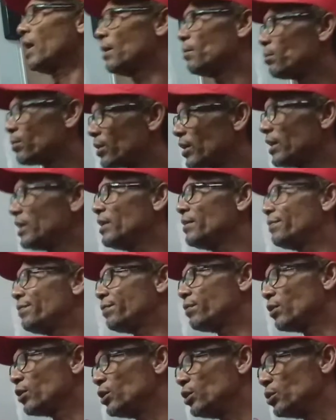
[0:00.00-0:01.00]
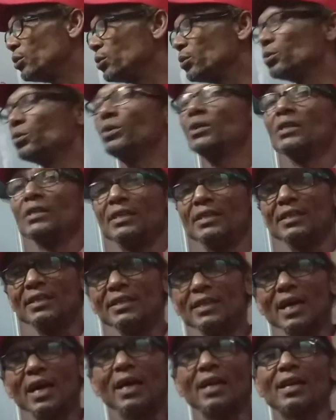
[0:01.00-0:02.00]
am ready for you.
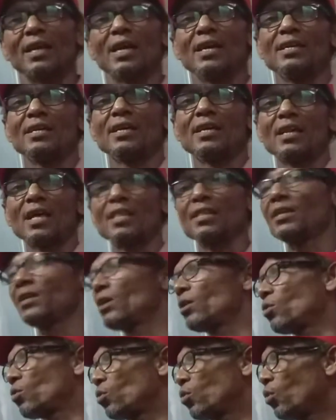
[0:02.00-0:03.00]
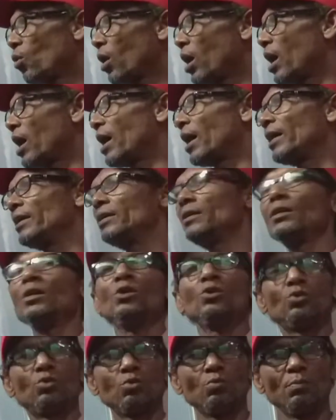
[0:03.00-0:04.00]
Diyar ayan adiga ku ahay
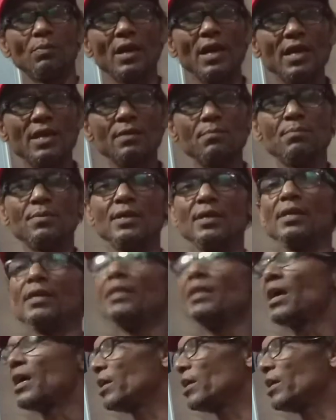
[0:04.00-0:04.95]
to marry me in a